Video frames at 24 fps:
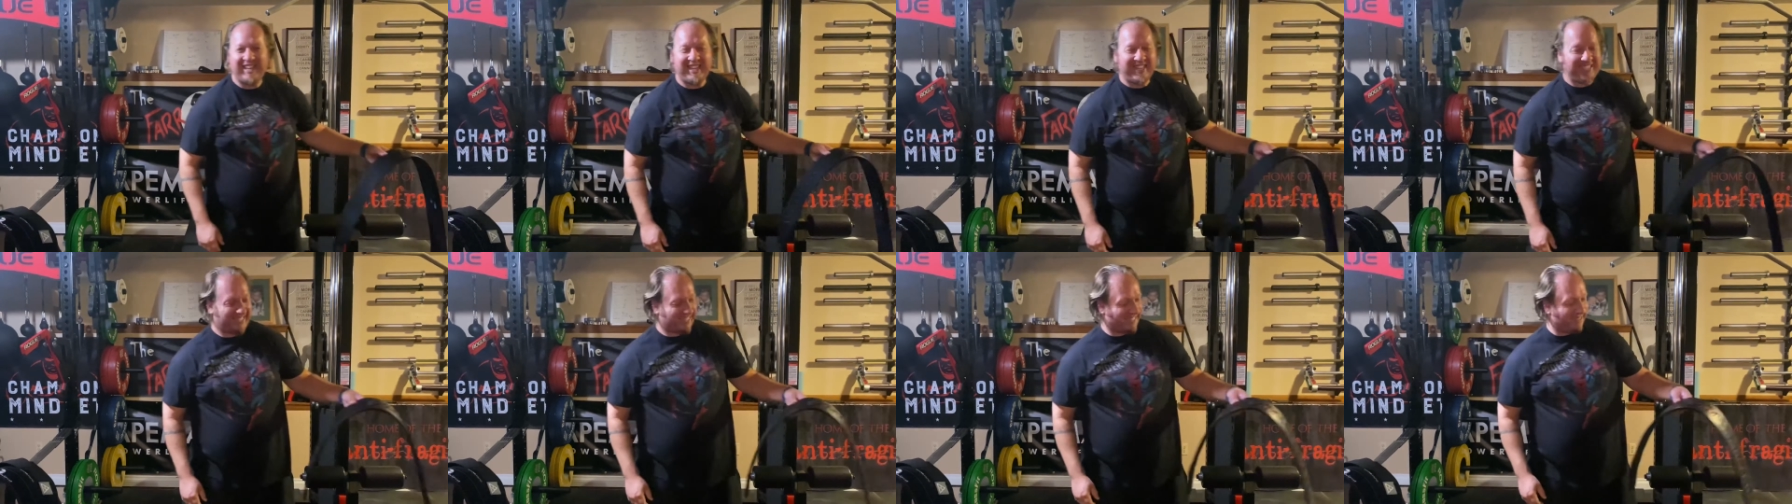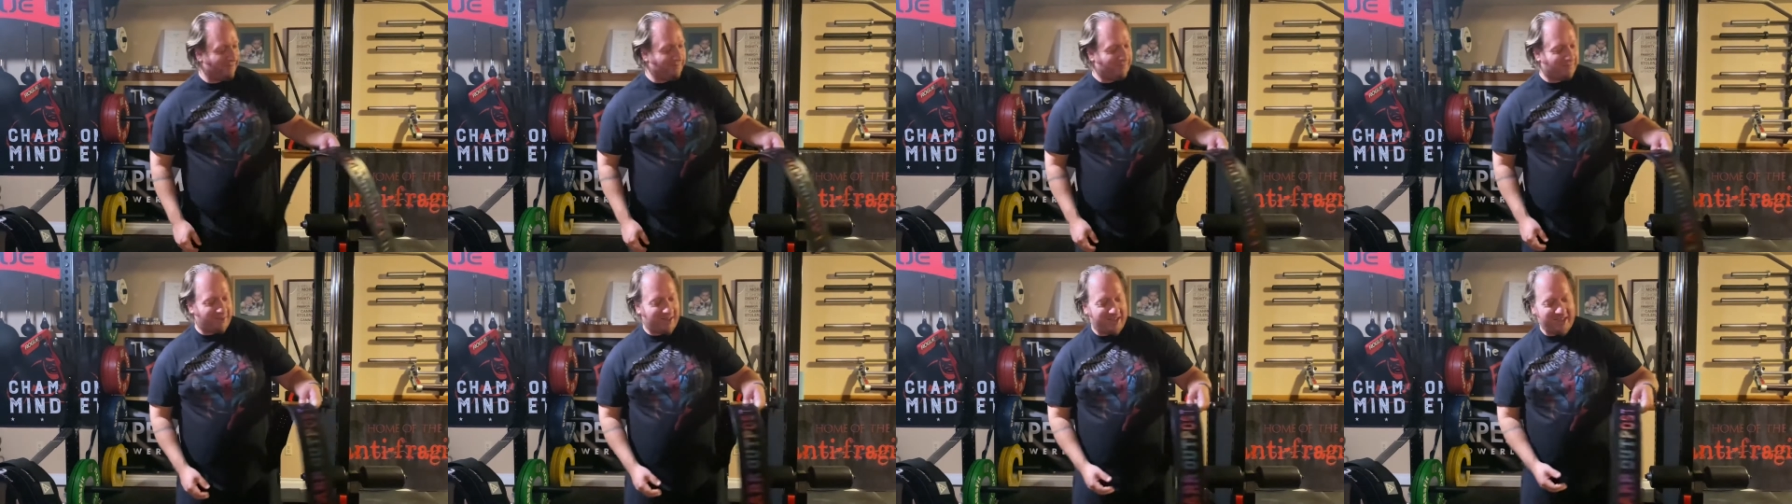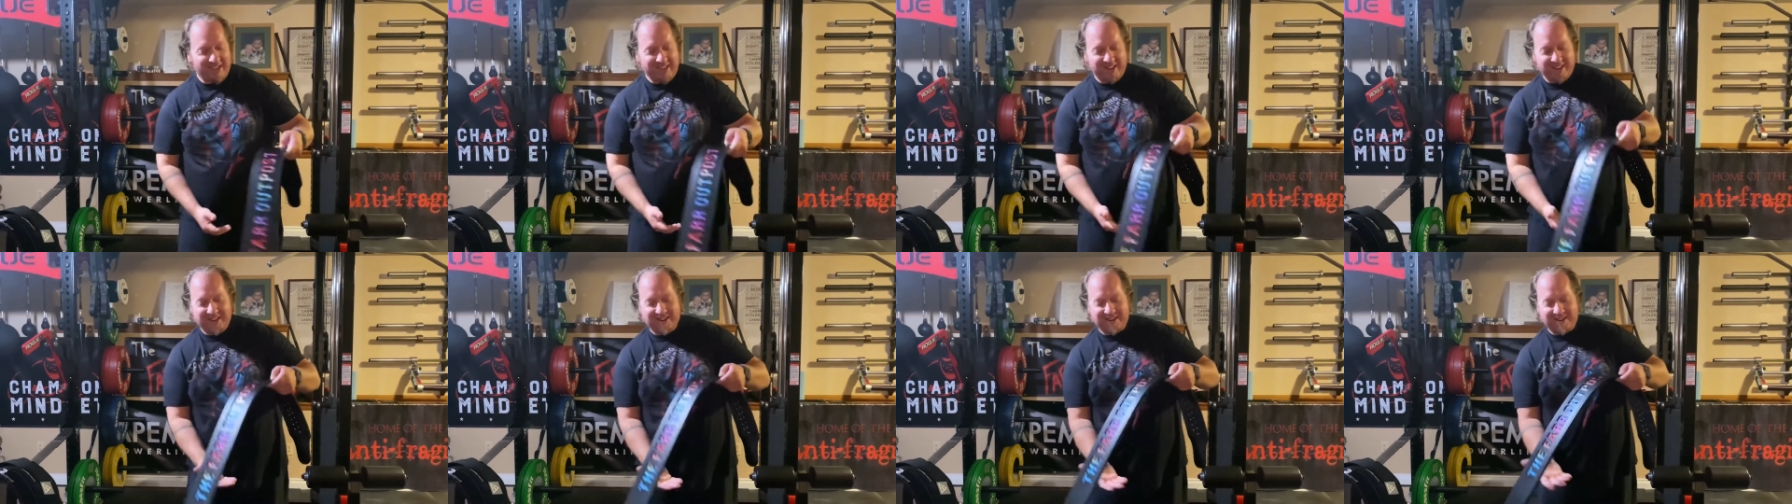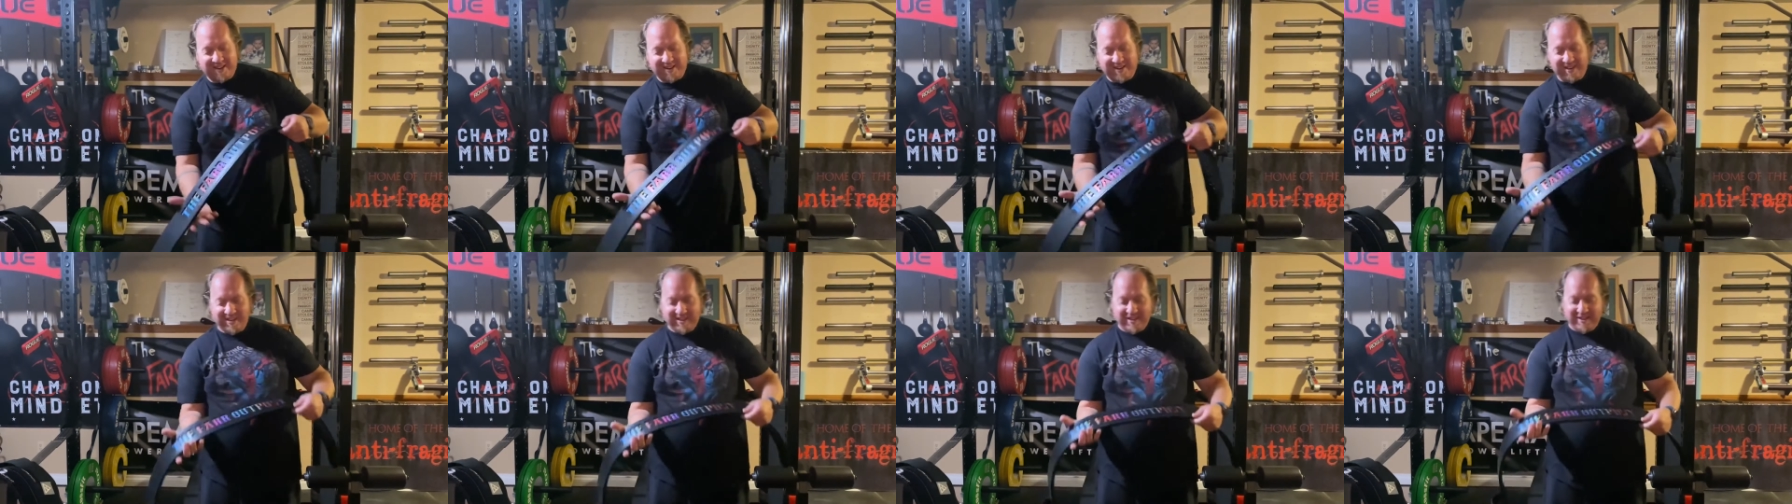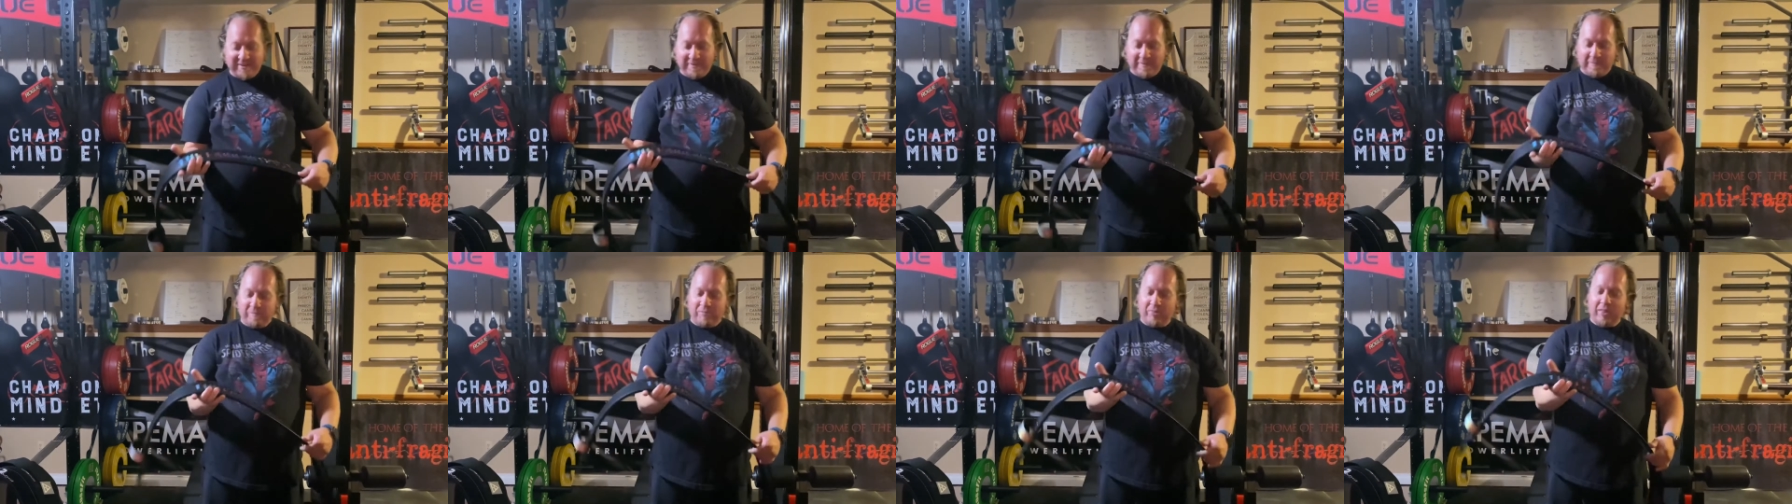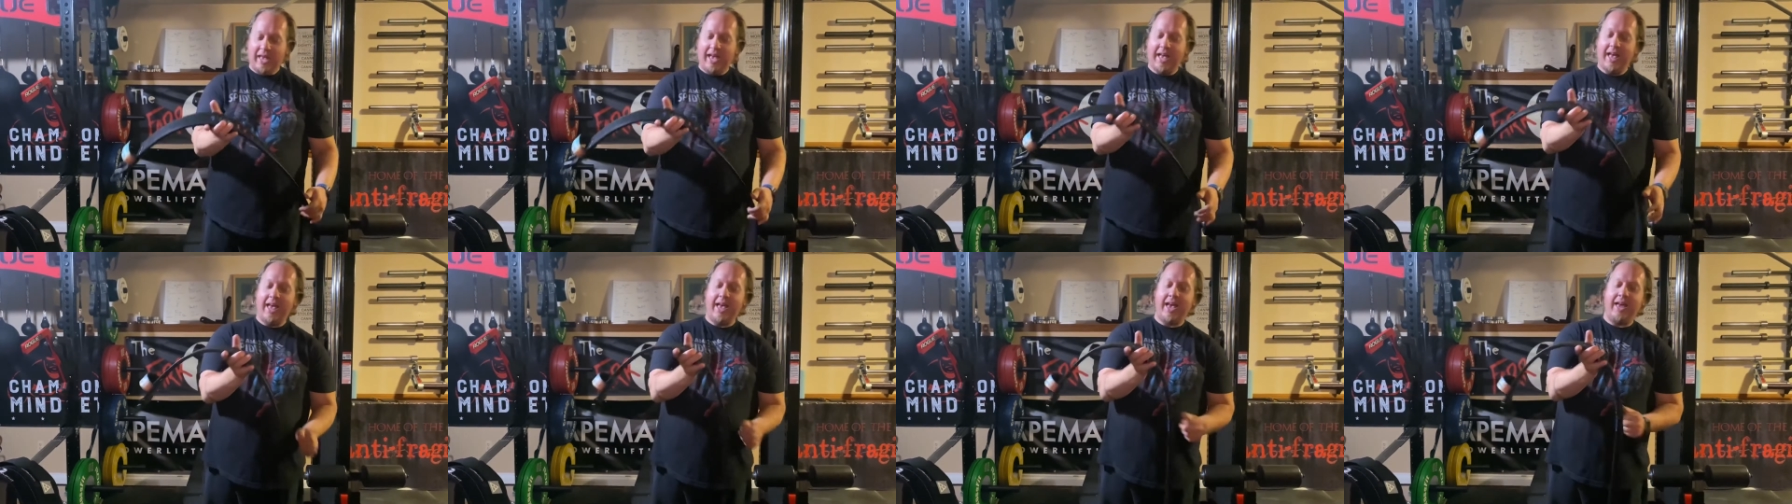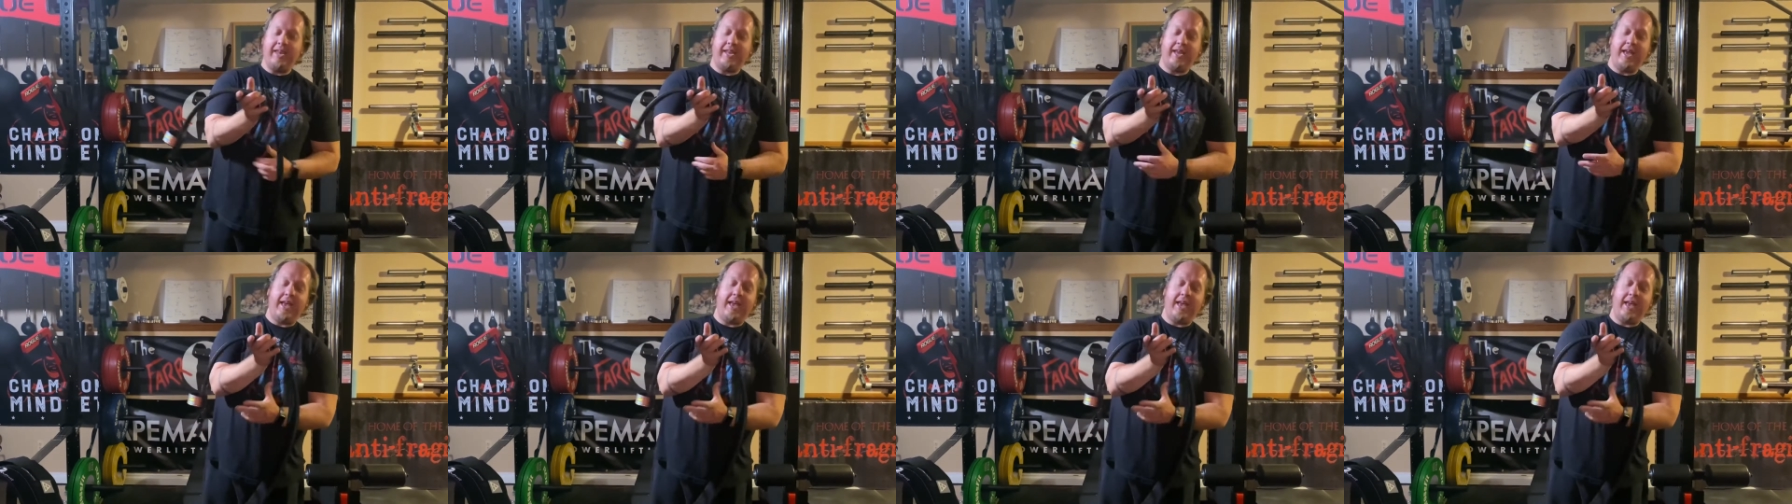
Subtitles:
So Pioneer had